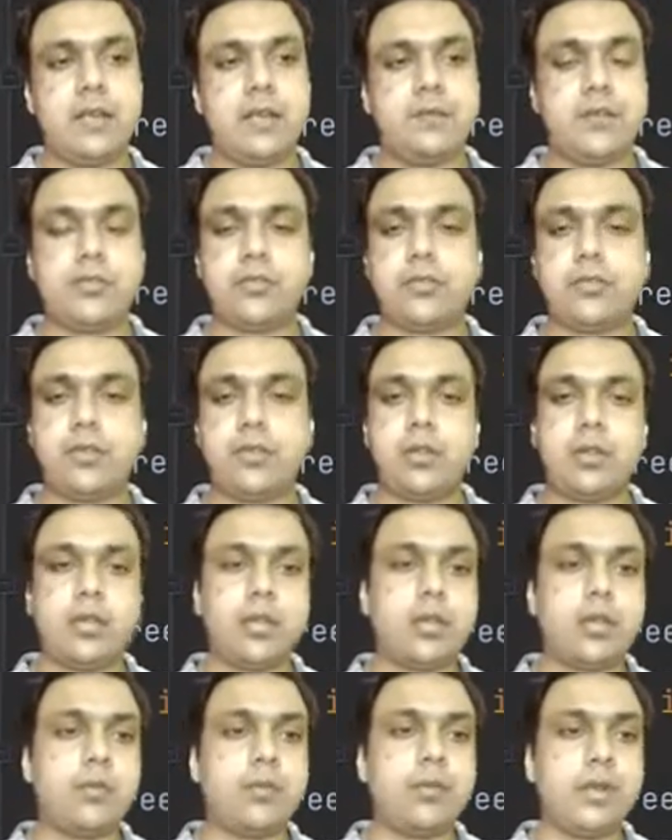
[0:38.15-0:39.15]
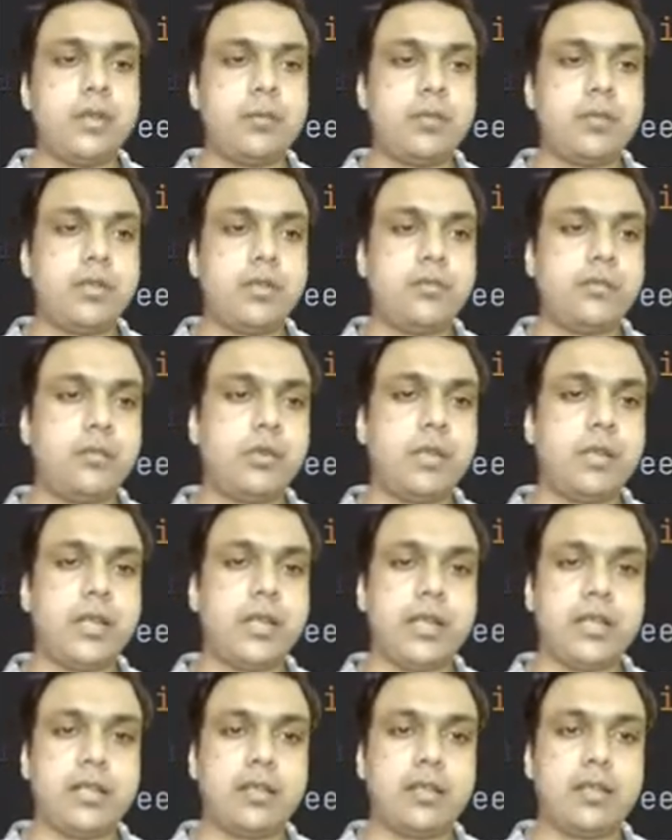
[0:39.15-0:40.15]
First of all, thank you very much for
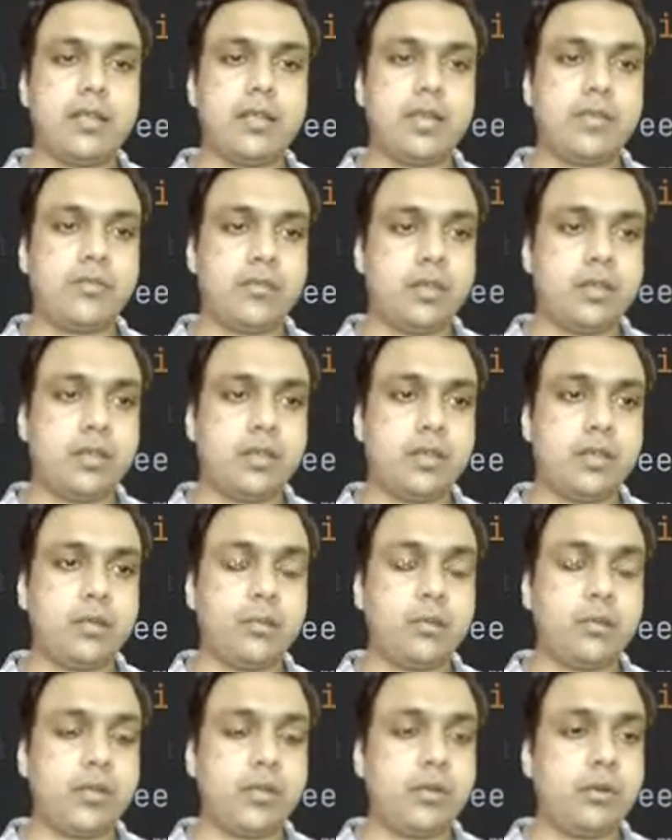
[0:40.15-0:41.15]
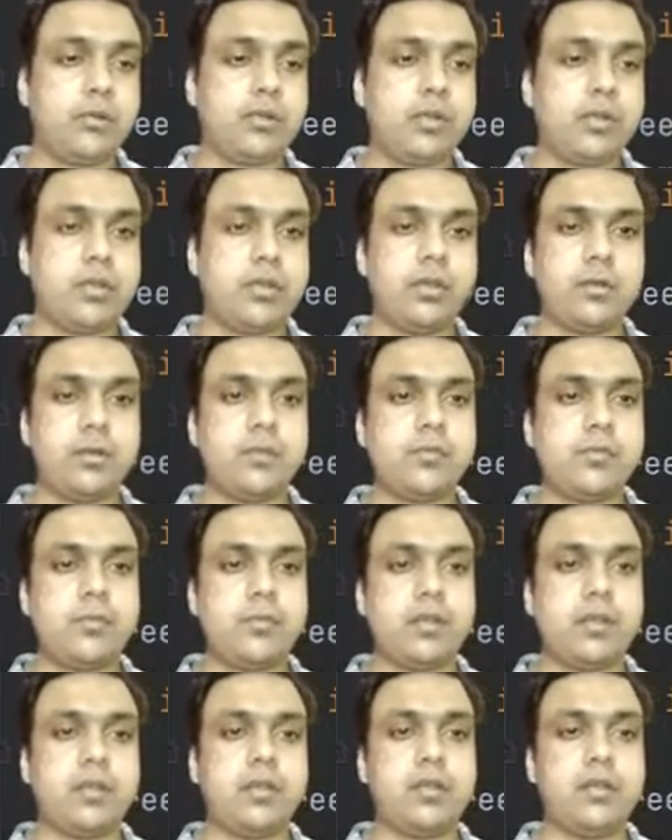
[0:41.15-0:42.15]
liking and sharing the videos in your groups
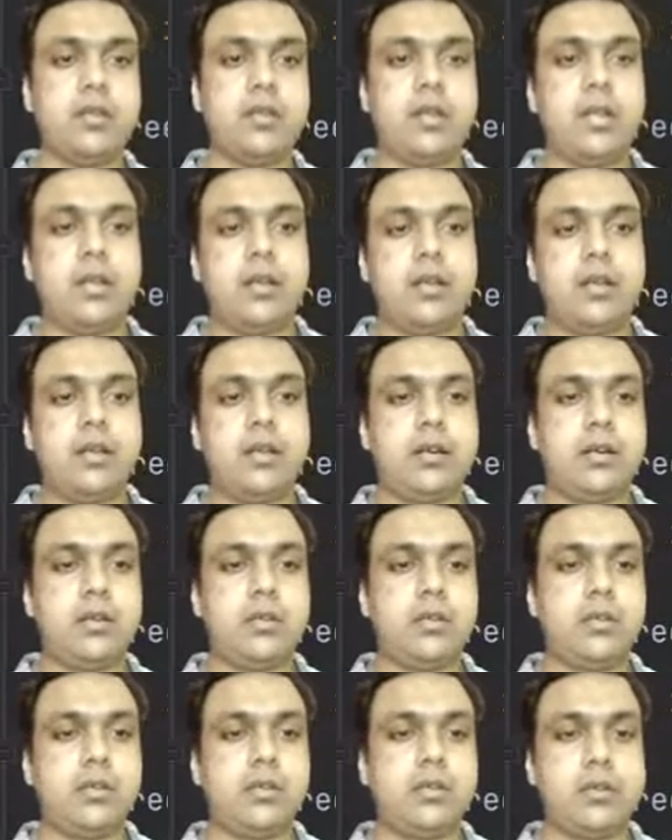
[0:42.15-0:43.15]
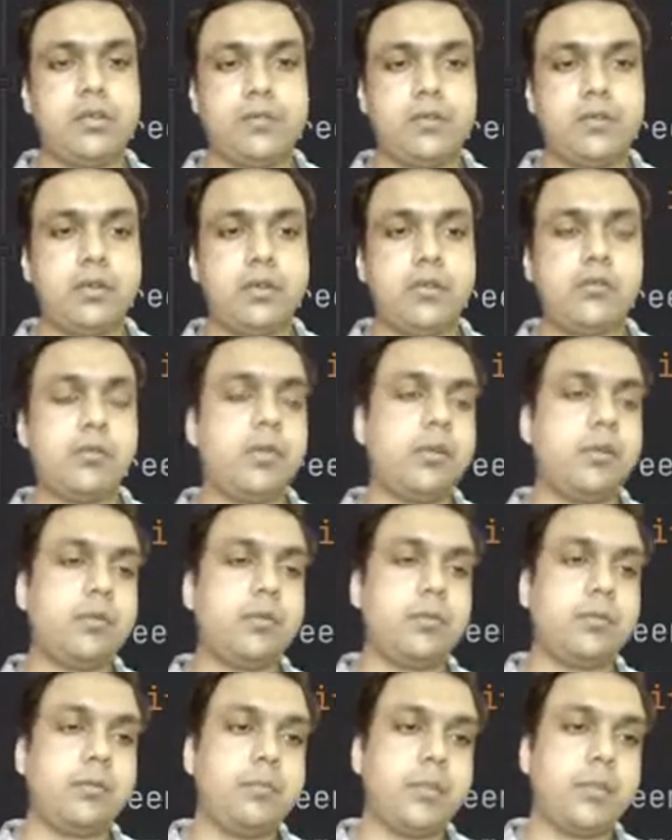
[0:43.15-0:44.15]
and the efforts
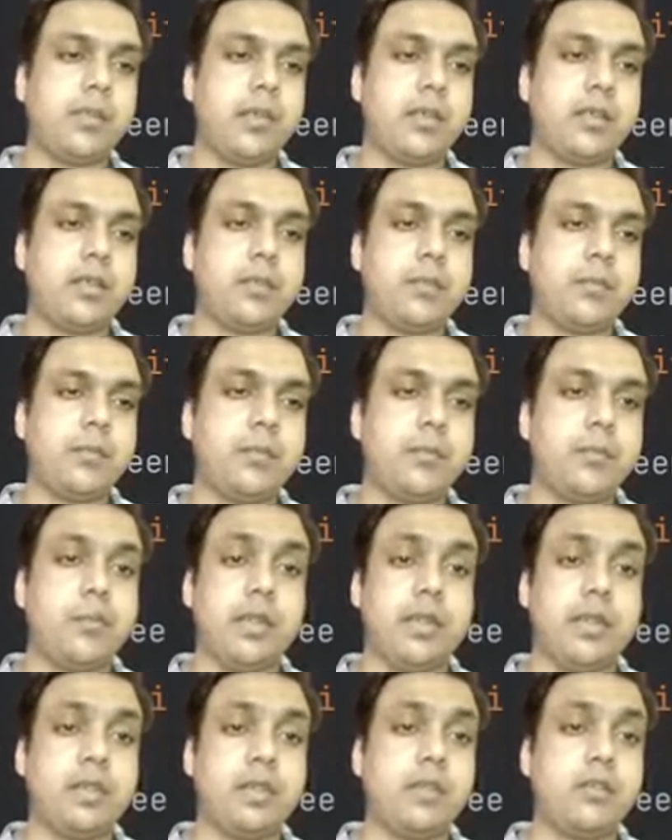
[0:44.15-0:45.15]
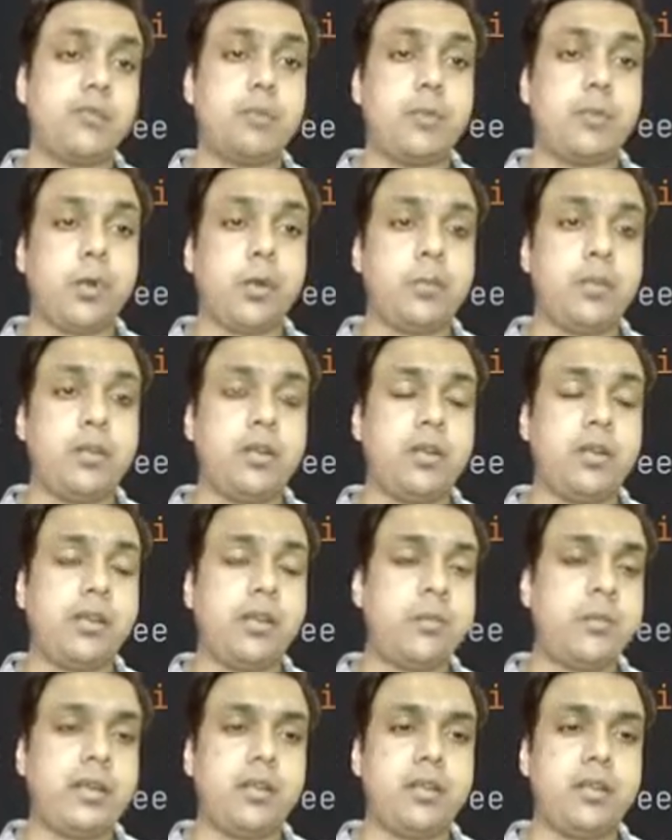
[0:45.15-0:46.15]
you're making for making us popular
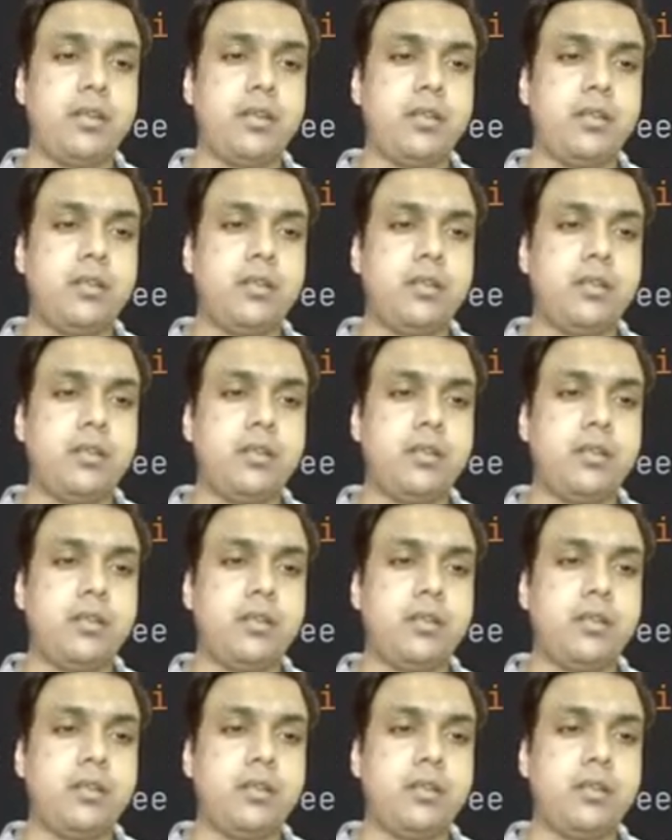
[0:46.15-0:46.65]
day by day.